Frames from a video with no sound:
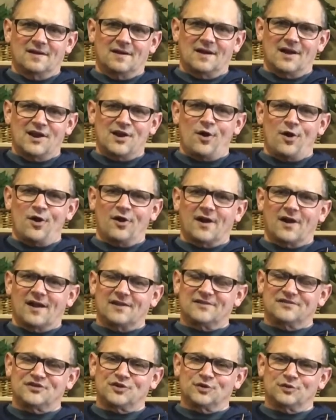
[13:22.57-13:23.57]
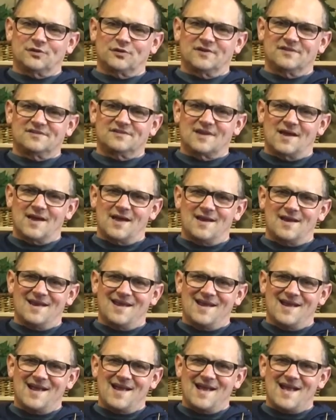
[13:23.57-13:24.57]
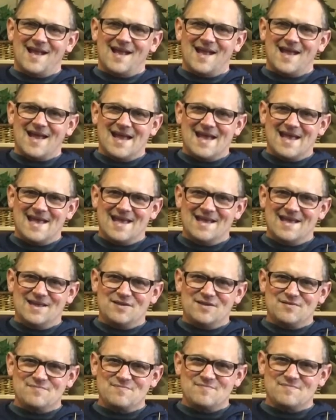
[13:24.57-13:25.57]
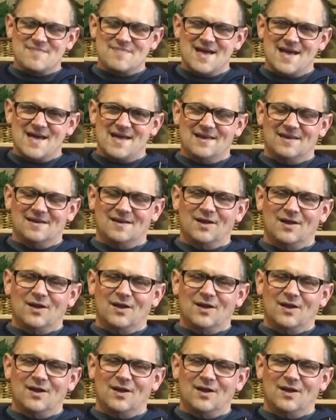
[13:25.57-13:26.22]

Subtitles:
And all God's children said, Amen.